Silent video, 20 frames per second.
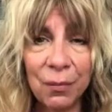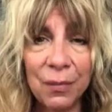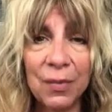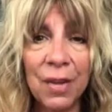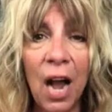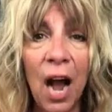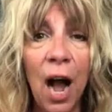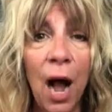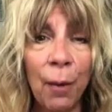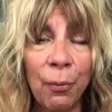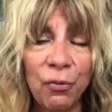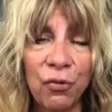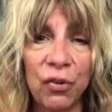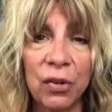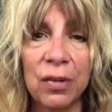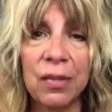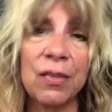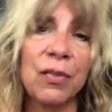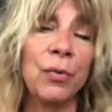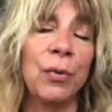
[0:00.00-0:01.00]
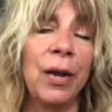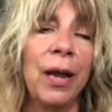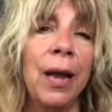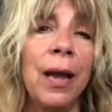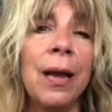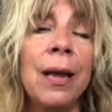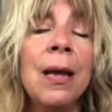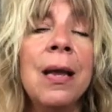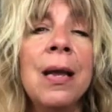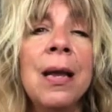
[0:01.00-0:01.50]
options,
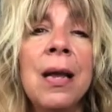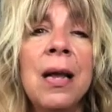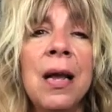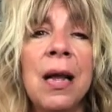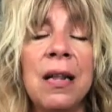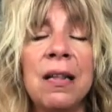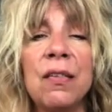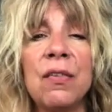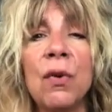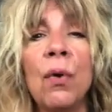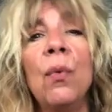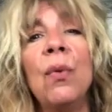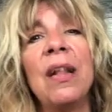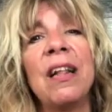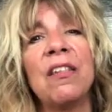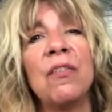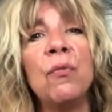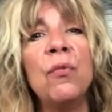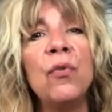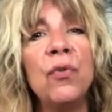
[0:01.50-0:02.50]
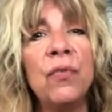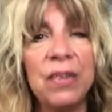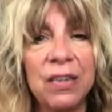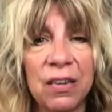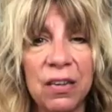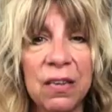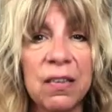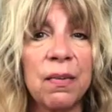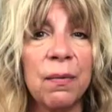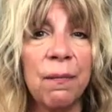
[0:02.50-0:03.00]
okay? And so let's move
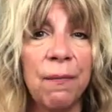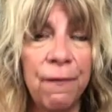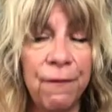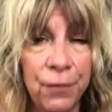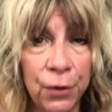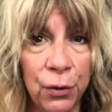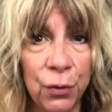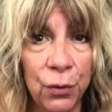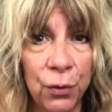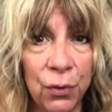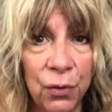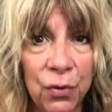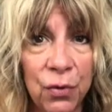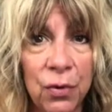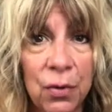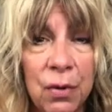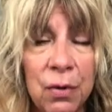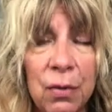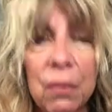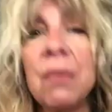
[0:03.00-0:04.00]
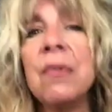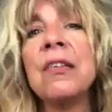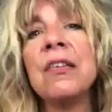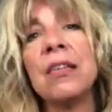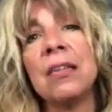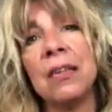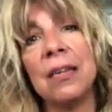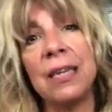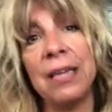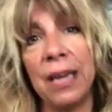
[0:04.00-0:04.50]
into some foods
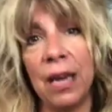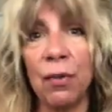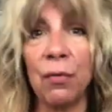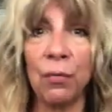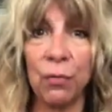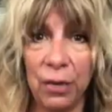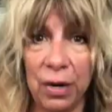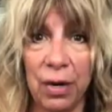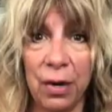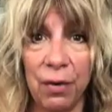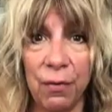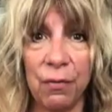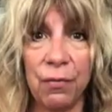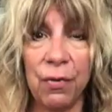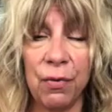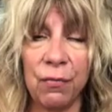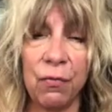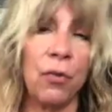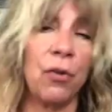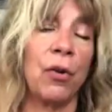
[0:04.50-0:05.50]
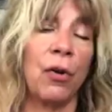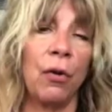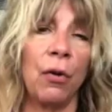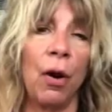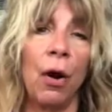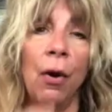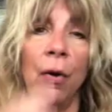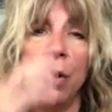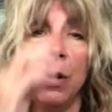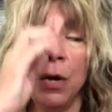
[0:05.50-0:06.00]
to get rid of
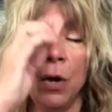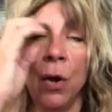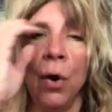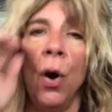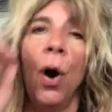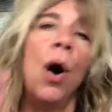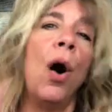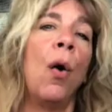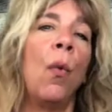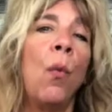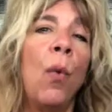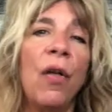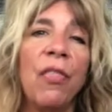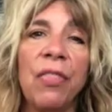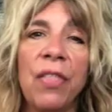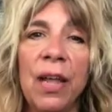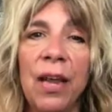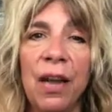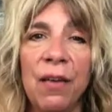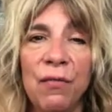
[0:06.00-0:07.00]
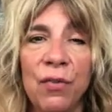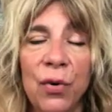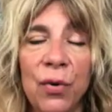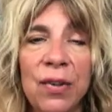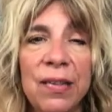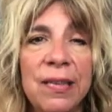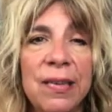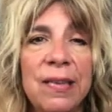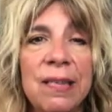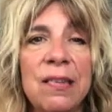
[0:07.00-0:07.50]
vertigo. One thing I've
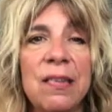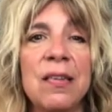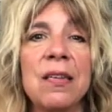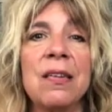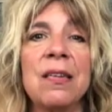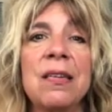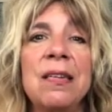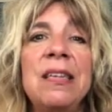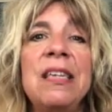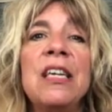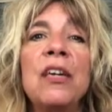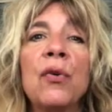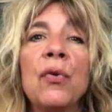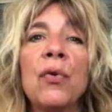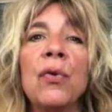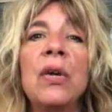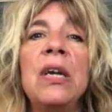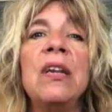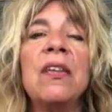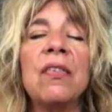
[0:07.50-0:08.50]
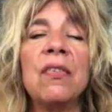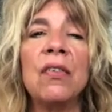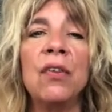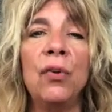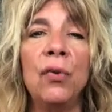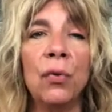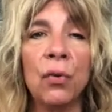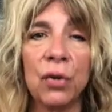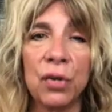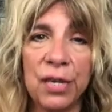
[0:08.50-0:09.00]
noticed is to decrease
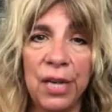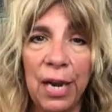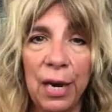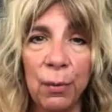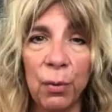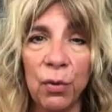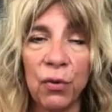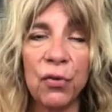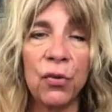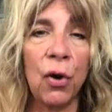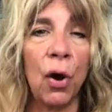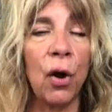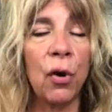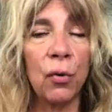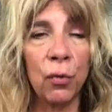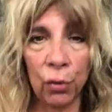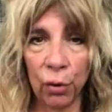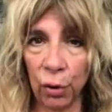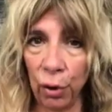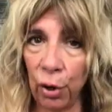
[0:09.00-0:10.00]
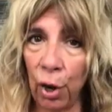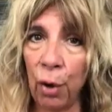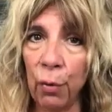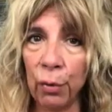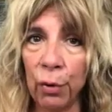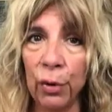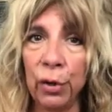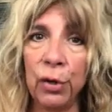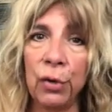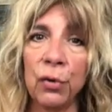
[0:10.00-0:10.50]
your table salt or
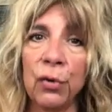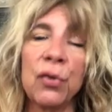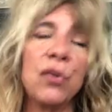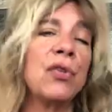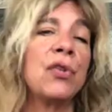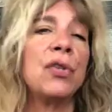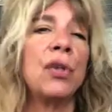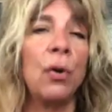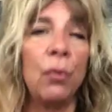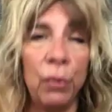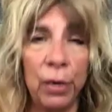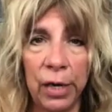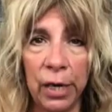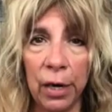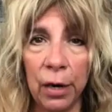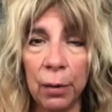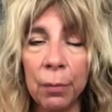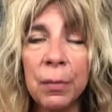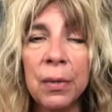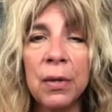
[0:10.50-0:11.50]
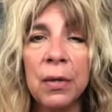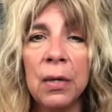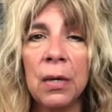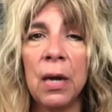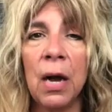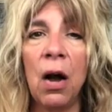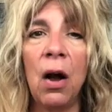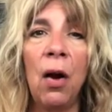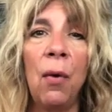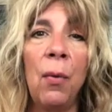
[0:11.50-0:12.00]
lower your sodium.
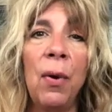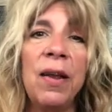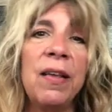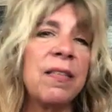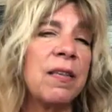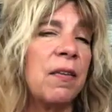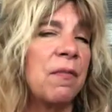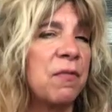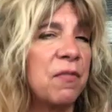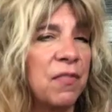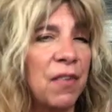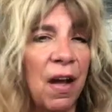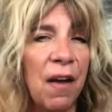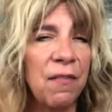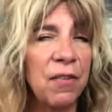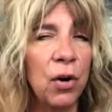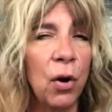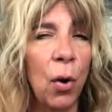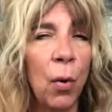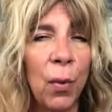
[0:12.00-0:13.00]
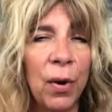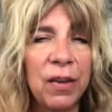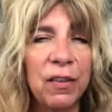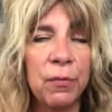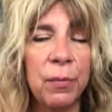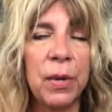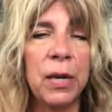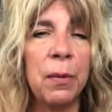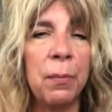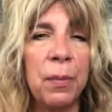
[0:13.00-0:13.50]
I haven't always
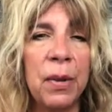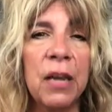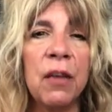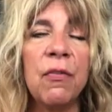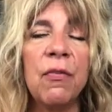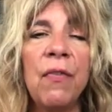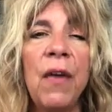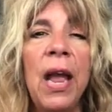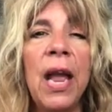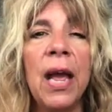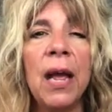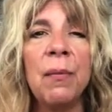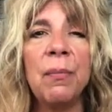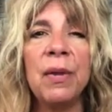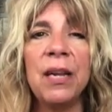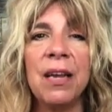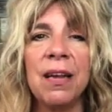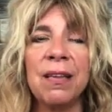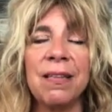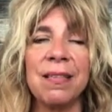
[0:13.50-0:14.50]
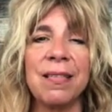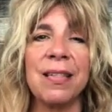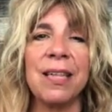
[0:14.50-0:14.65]
been a big fan because